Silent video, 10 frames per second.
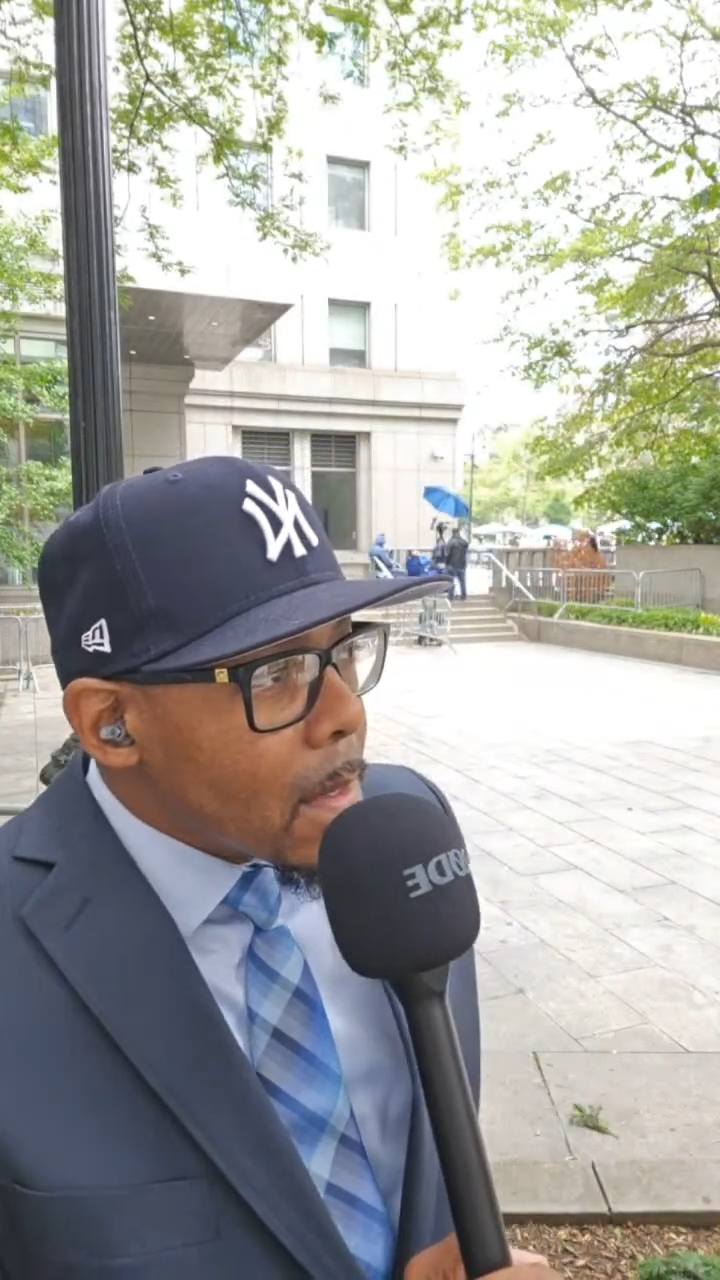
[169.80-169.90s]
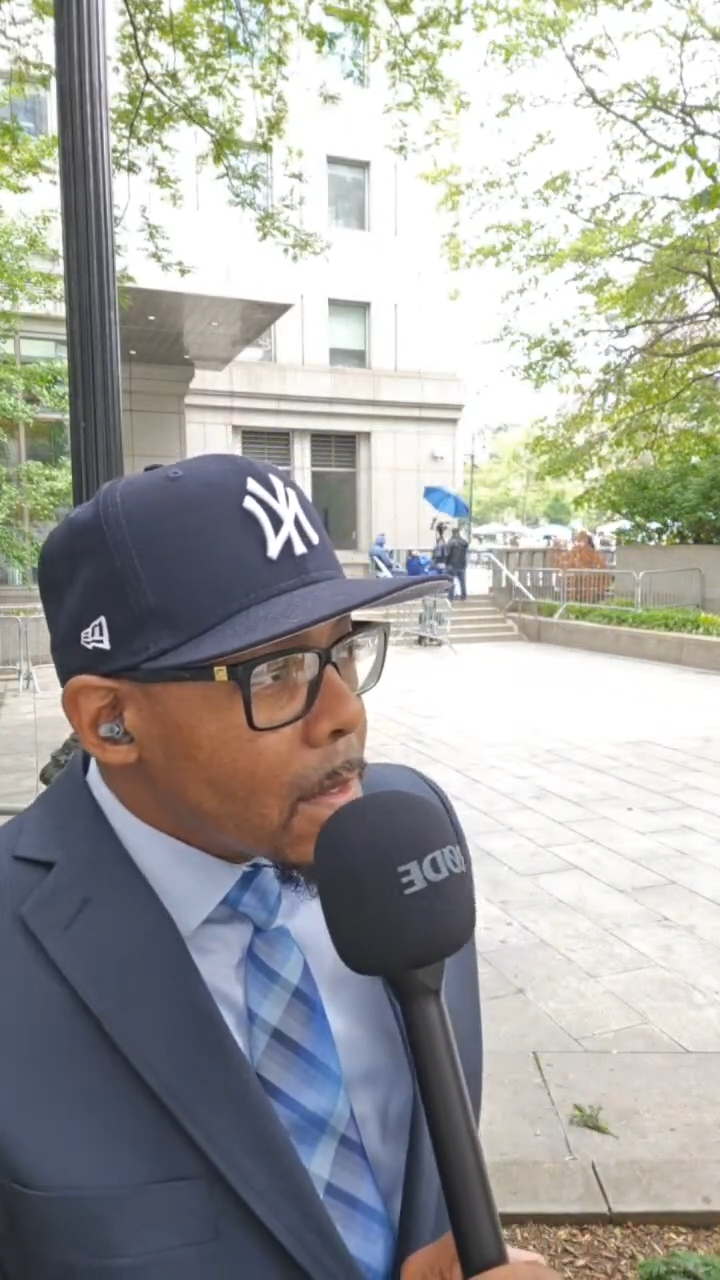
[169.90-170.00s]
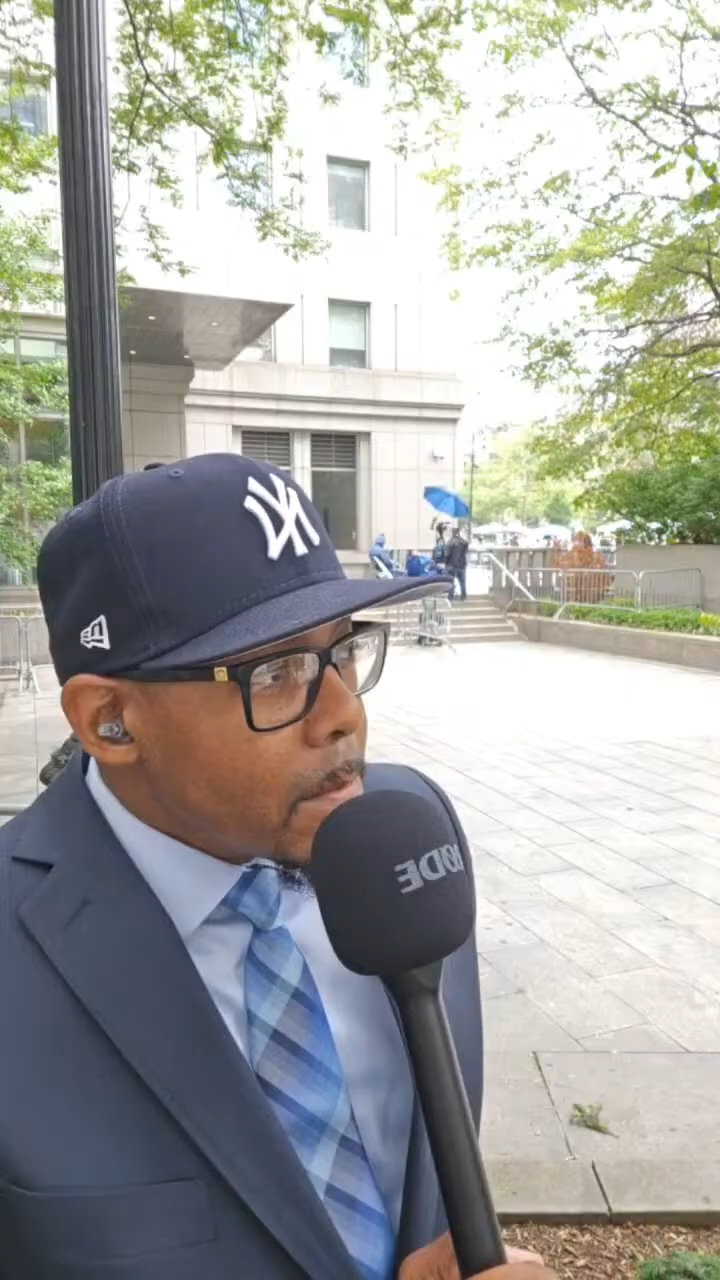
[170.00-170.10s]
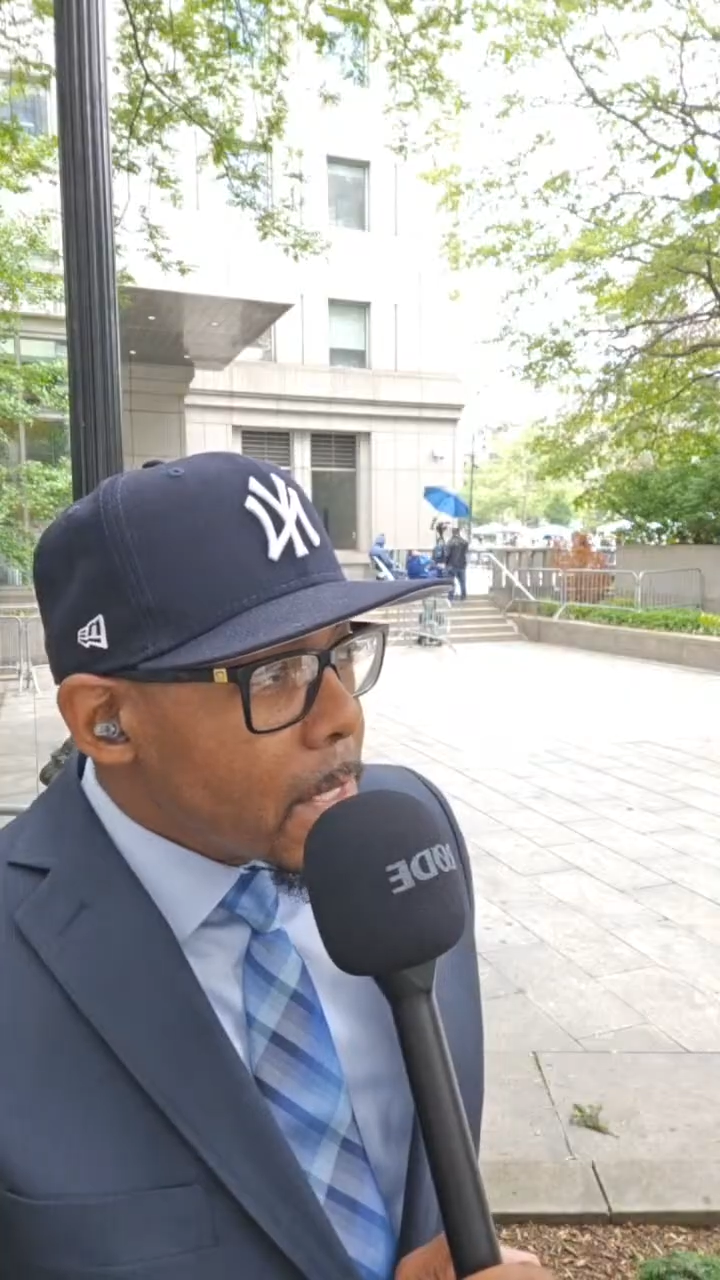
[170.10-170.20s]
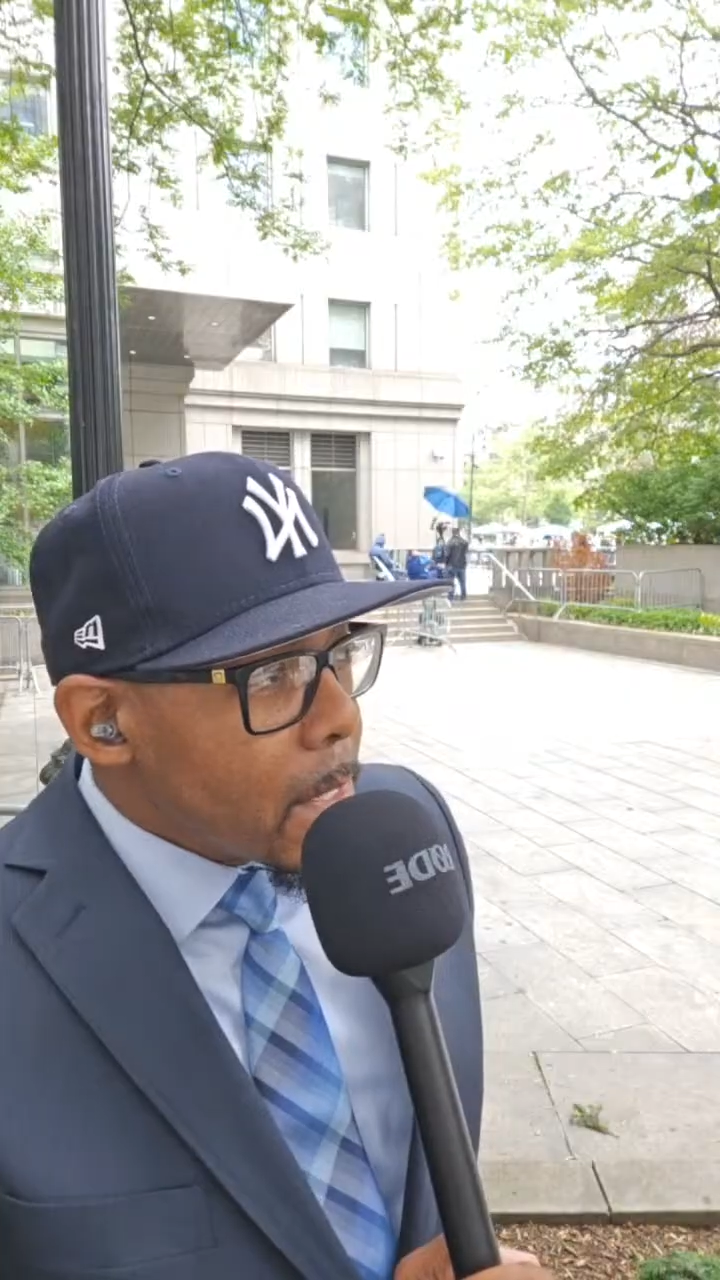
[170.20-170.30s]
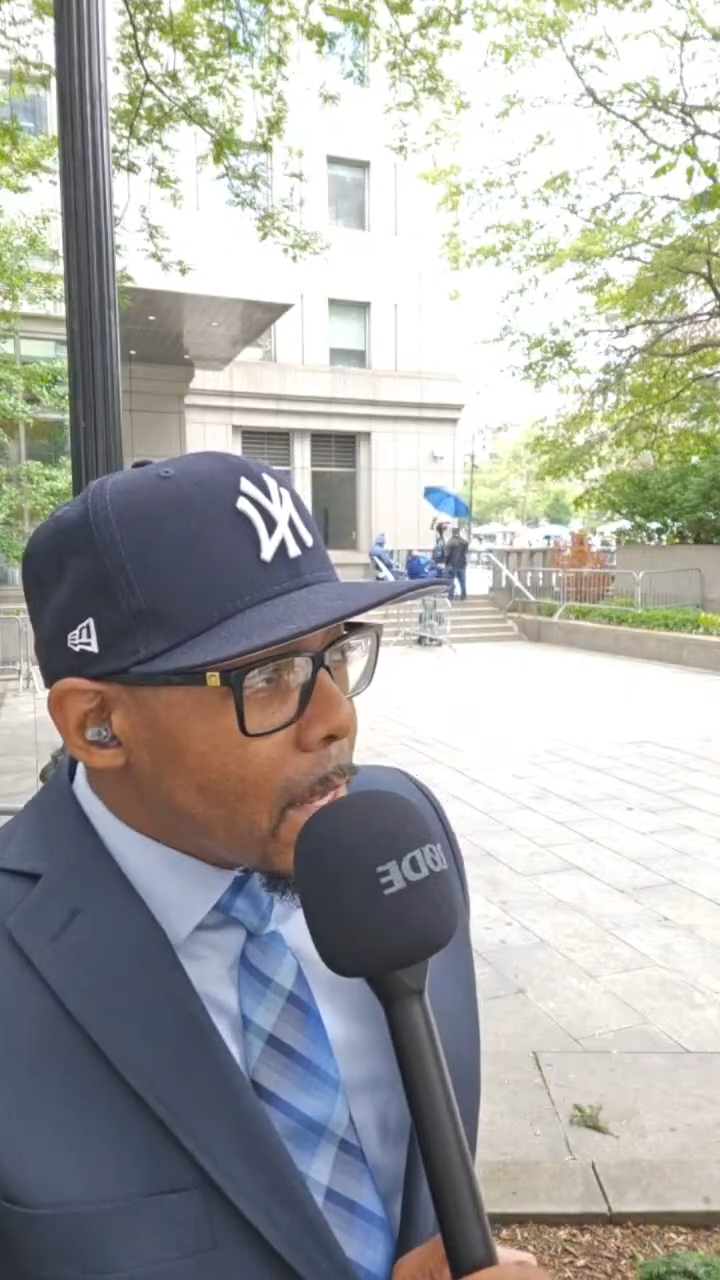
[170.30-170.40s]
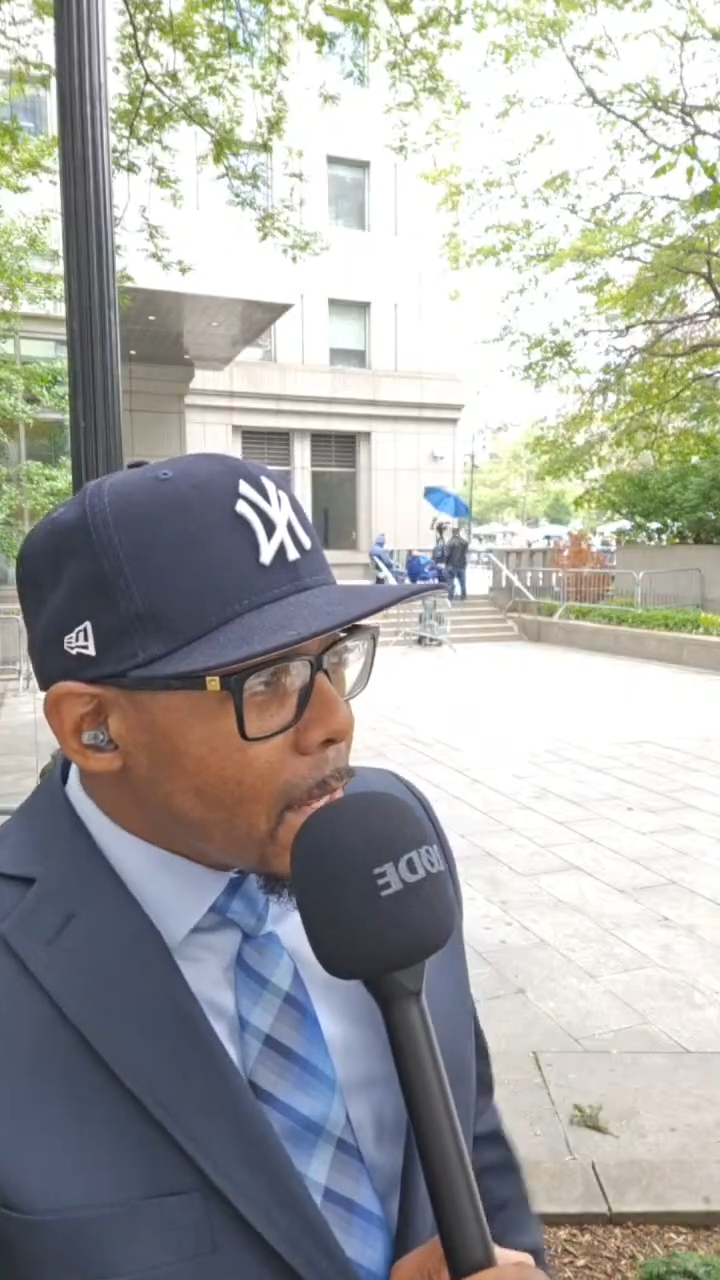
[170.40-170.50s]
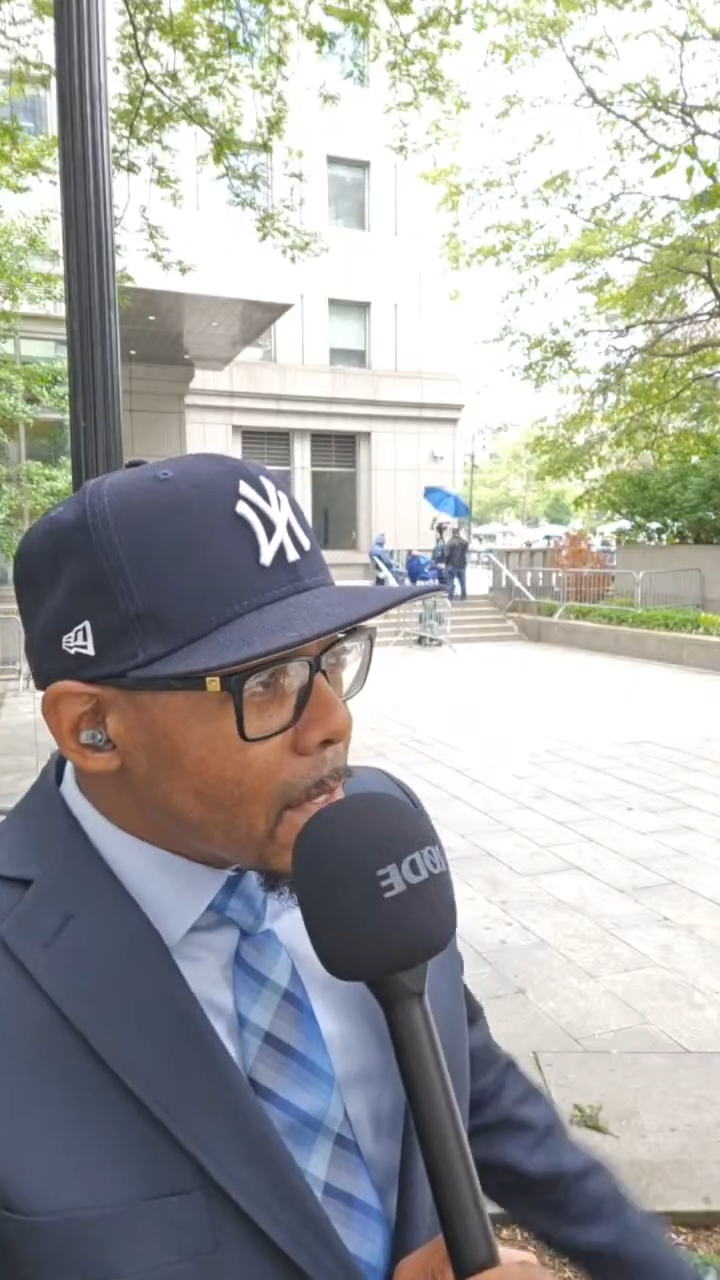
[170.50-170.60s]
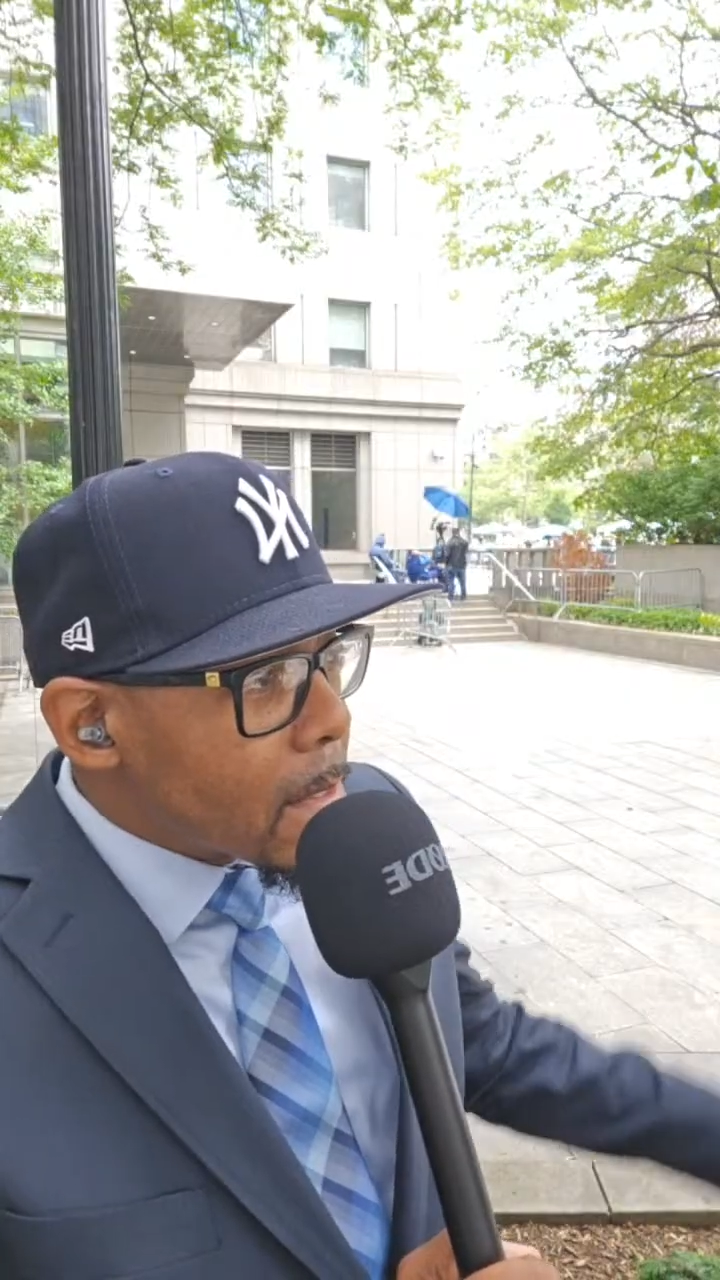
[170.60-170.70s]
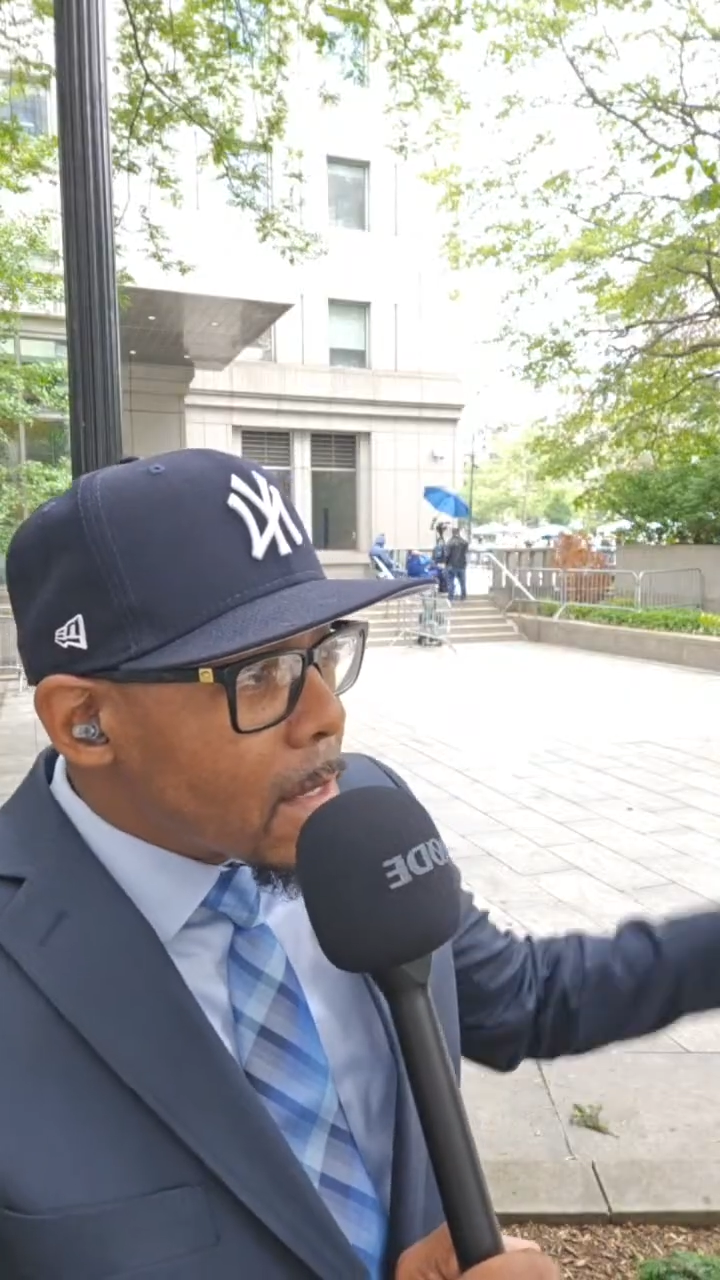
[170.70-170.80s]

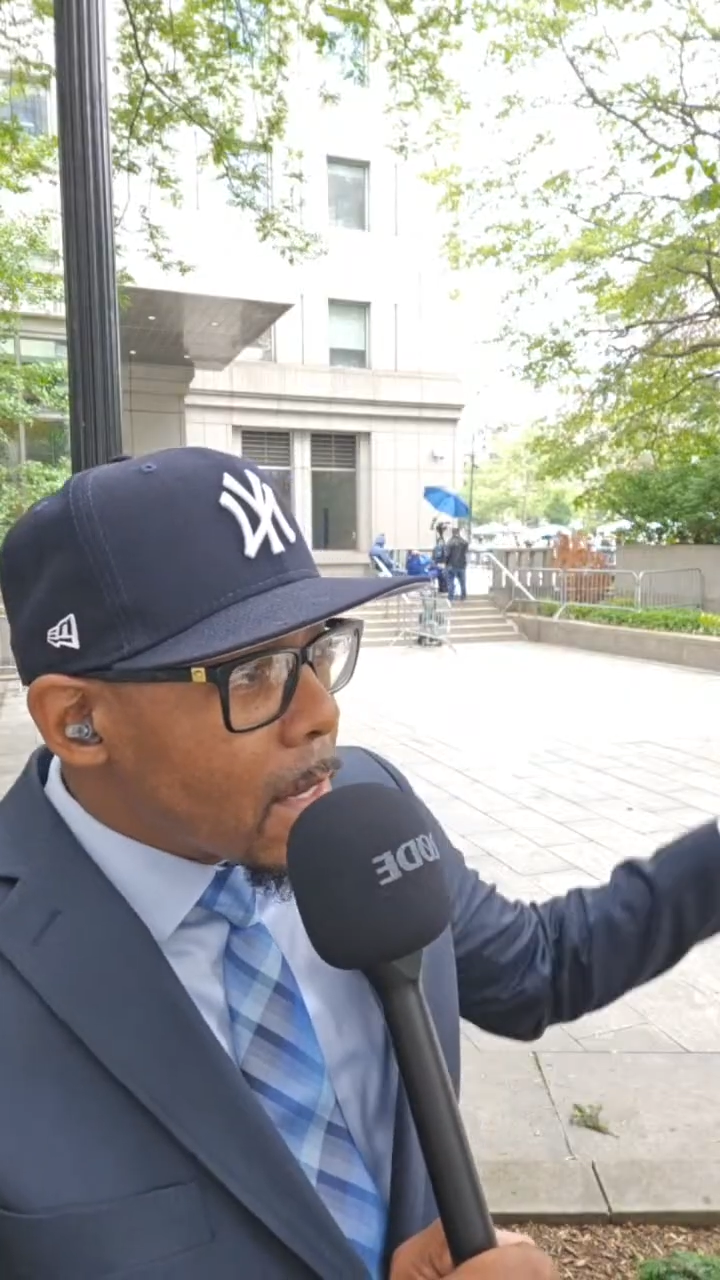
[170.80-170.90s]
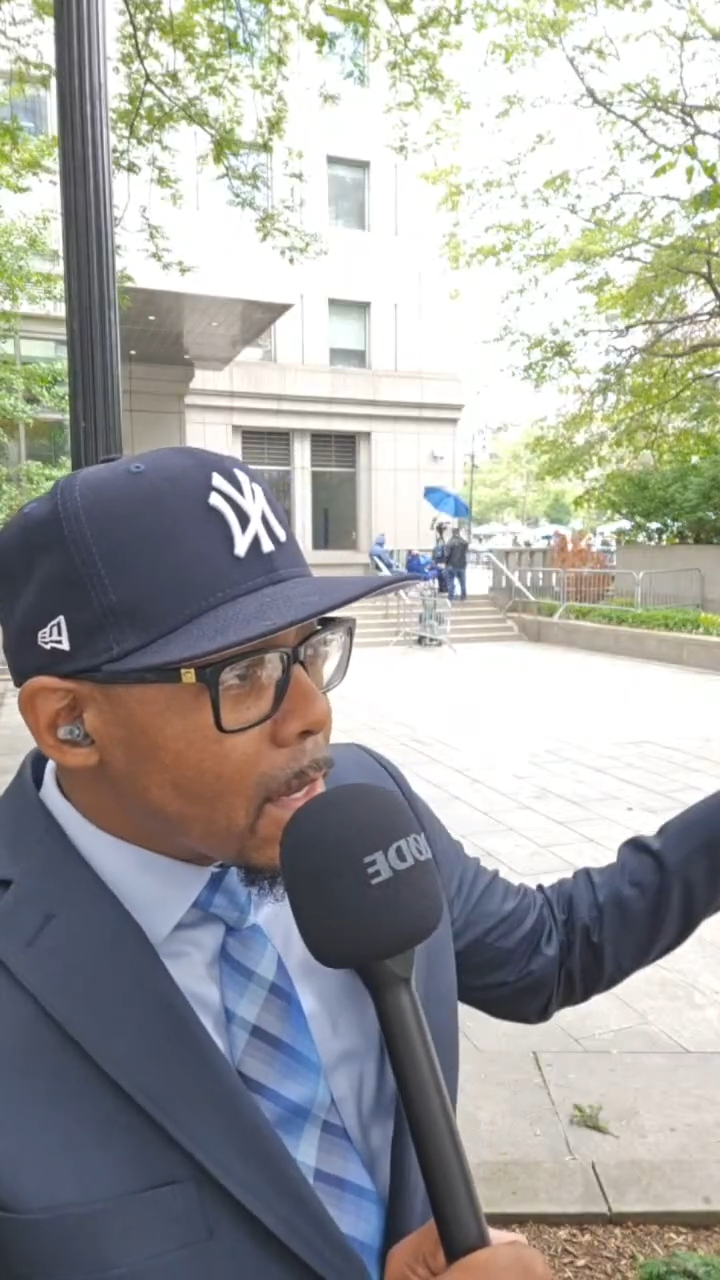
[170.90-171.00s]
Manhattan.